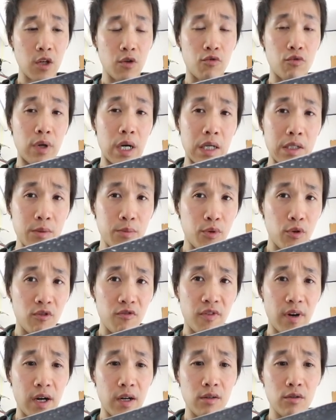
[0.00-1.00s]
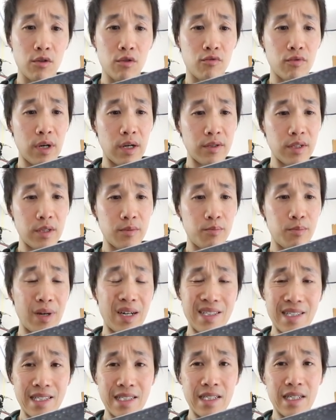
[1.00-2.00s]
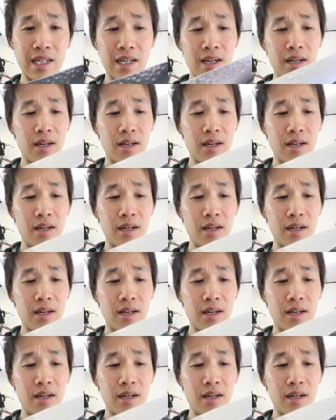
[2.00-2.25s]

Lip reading: rounded profile or rounded belly.